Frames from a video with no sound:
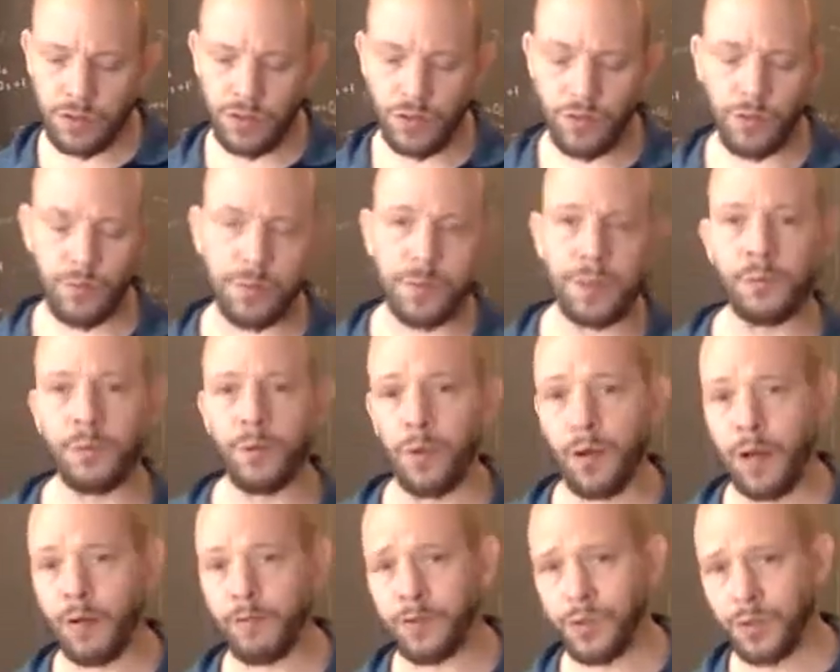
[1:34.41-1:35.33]
your
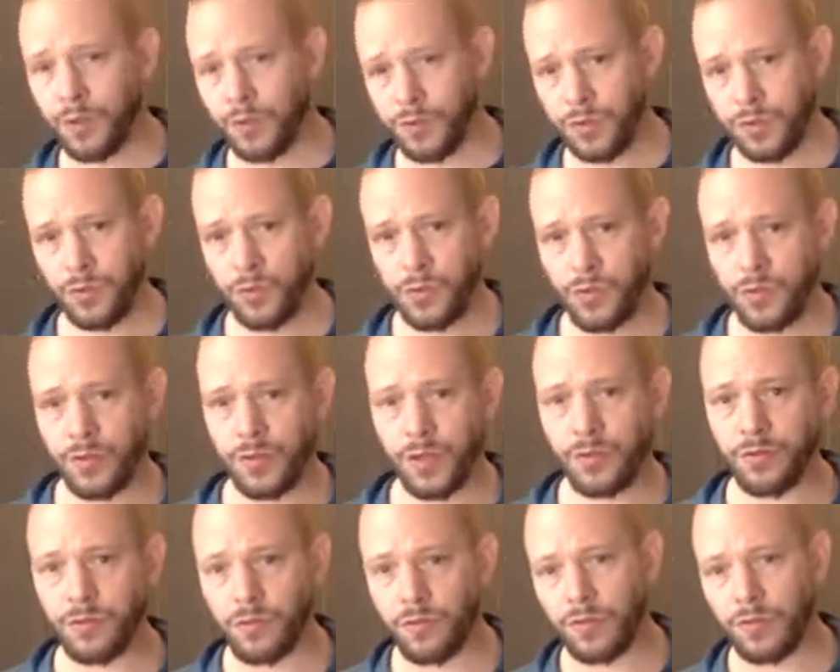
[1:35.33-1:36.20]
people have closed-toed shoes on.